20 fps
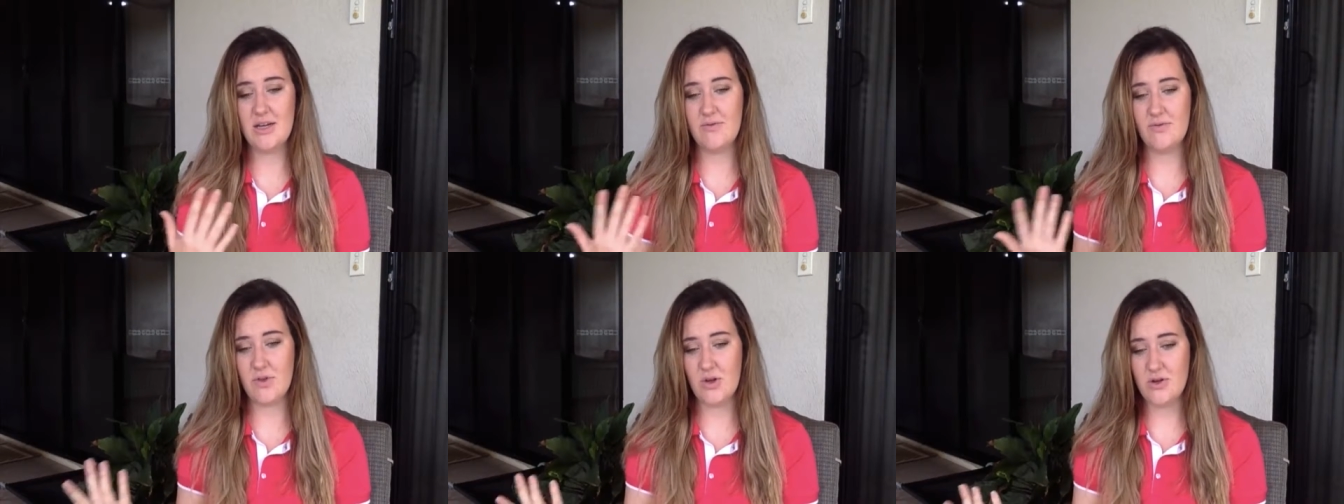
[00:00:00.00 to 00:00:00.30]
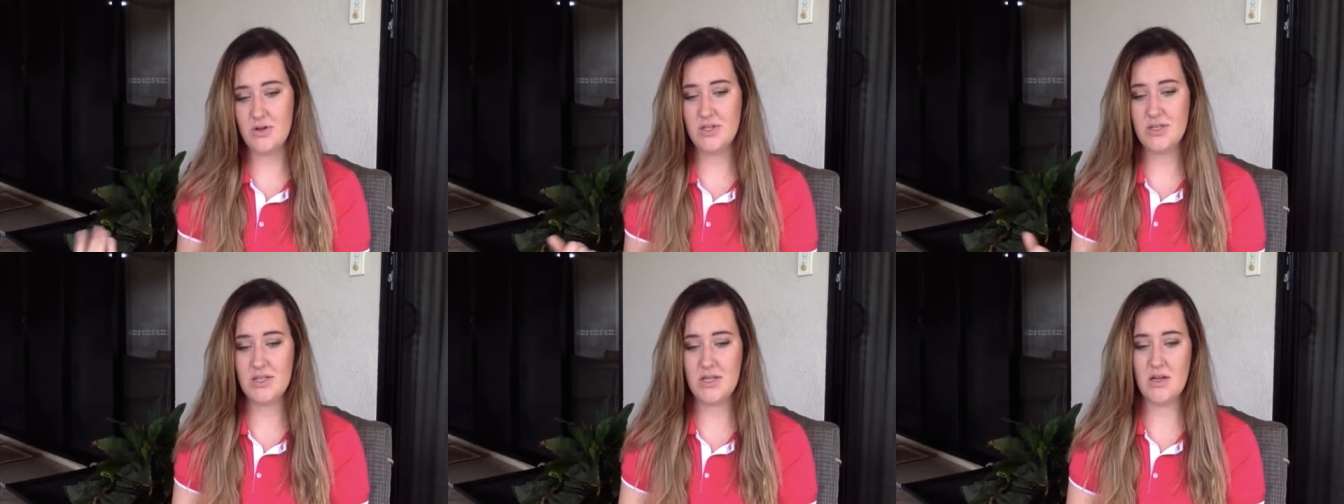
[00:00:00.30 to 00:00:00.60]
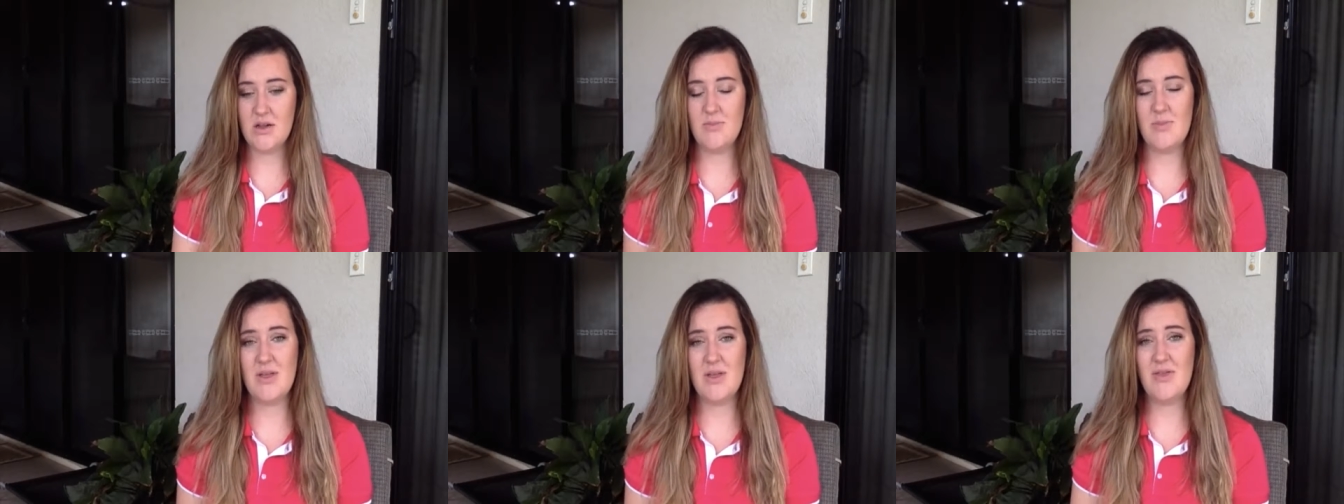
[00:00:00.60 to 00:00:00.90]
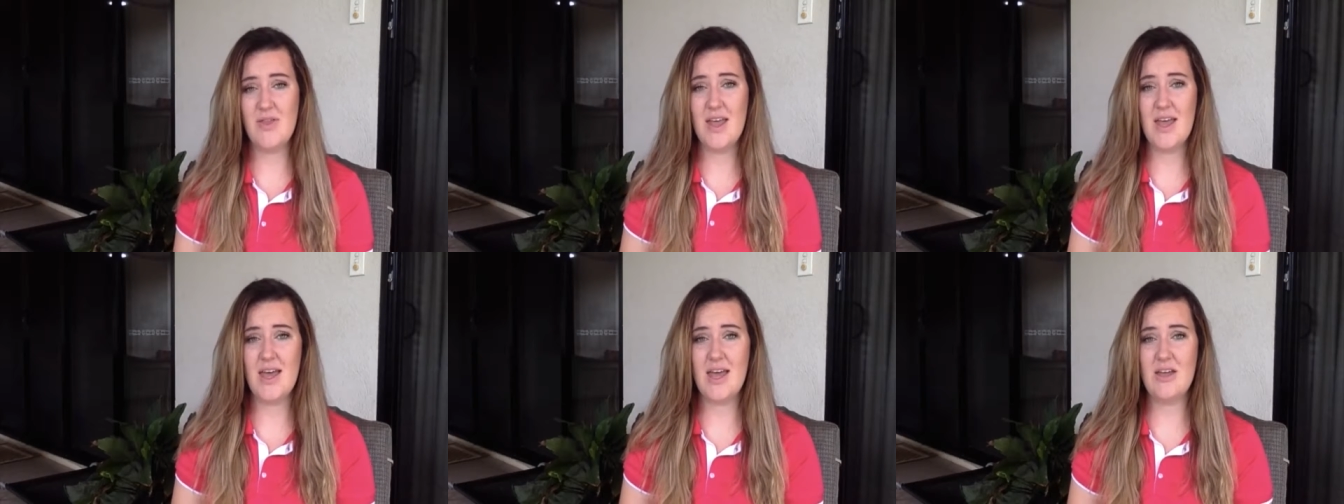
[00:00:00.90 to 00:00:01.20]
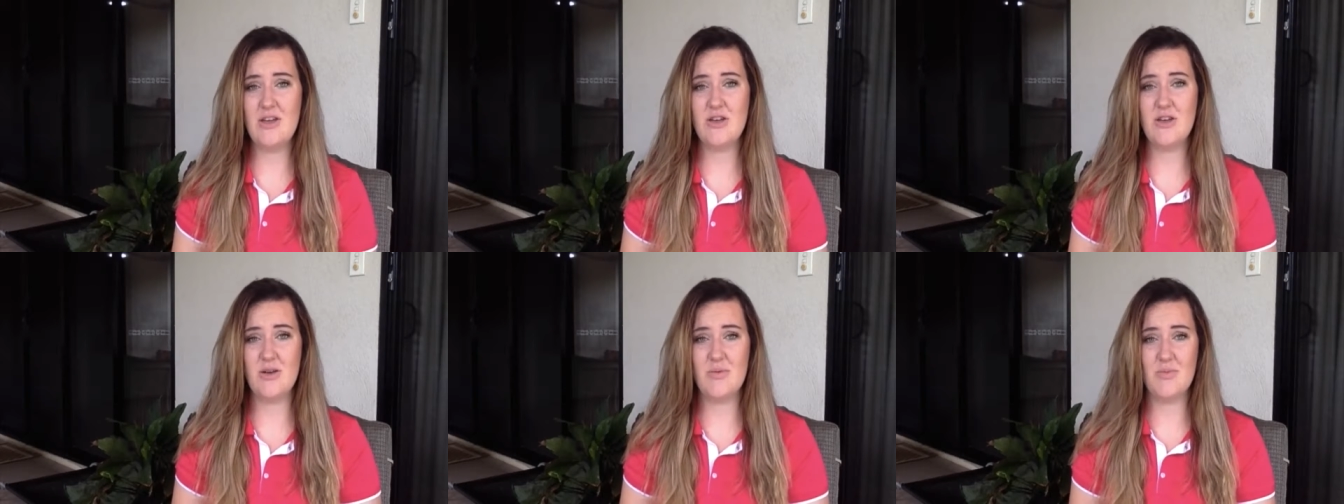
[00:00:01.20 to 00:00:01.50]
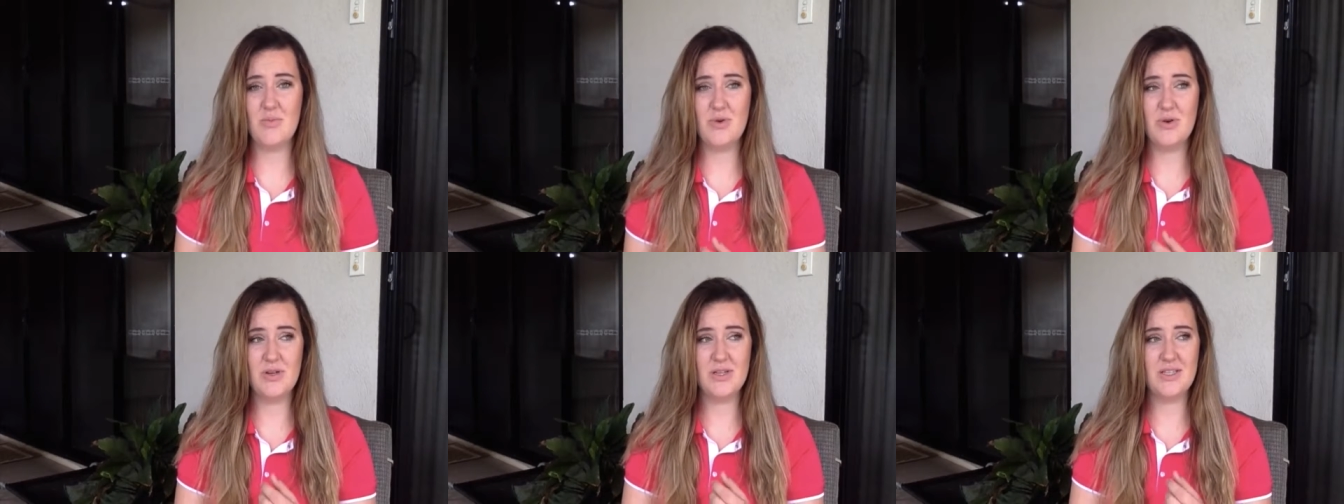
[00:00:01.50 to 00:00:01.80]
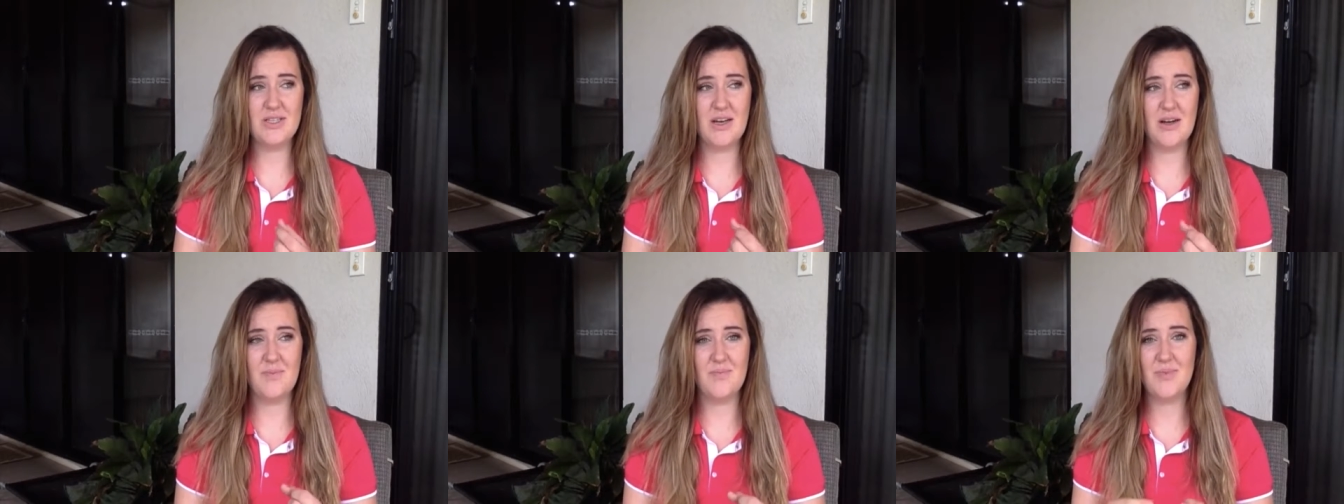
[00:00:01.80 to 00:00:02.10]
Give those to them in there. You can put
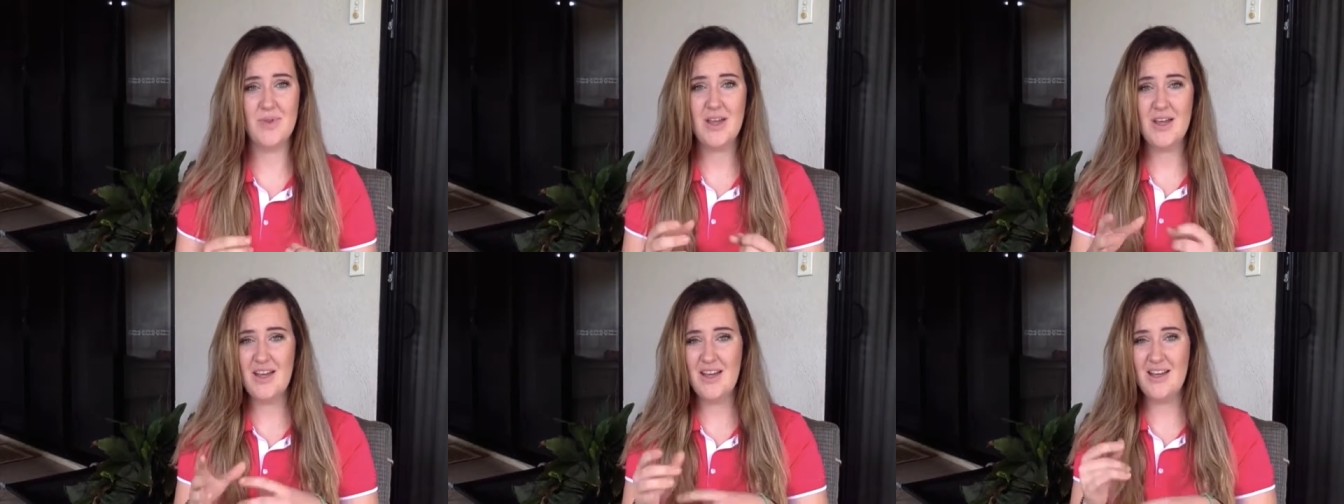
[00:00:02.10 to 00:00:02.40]
some